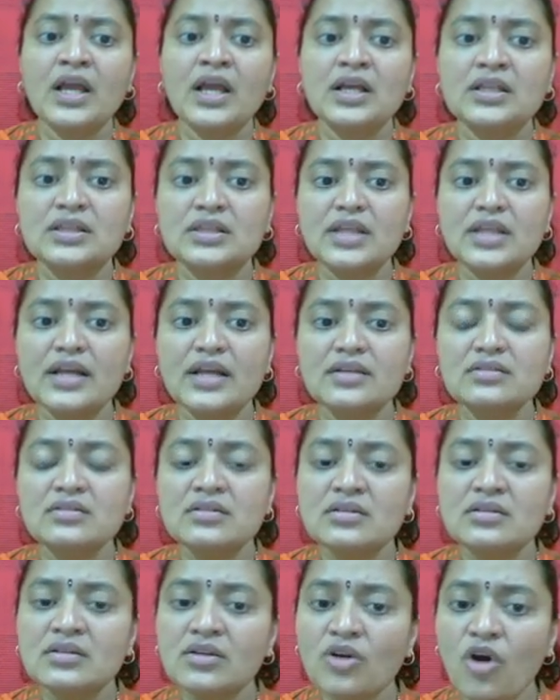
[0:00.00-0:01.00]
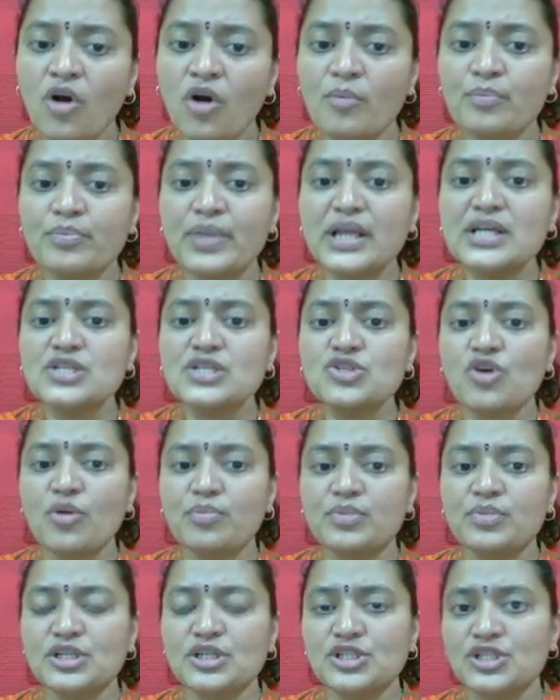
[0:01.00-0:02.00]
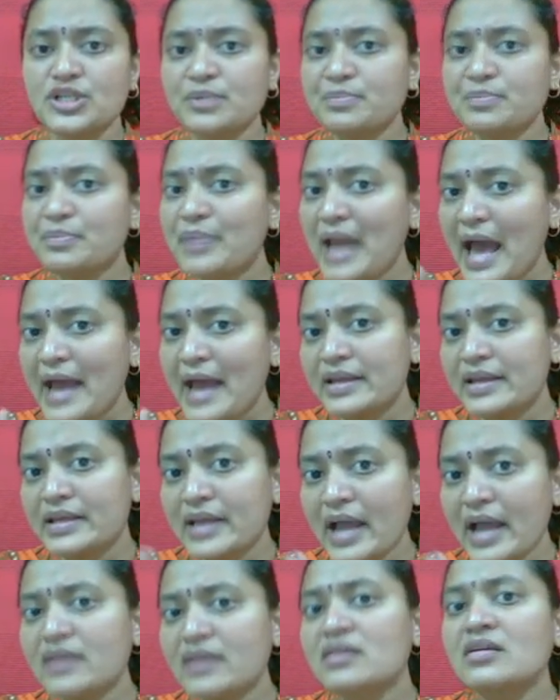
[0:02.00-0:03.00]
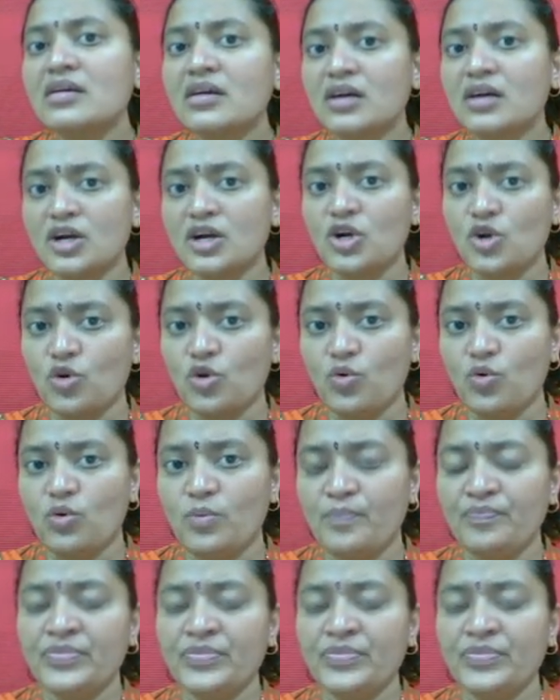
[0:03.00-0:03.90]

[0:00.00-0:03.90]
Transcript: Then complex operation planning and control,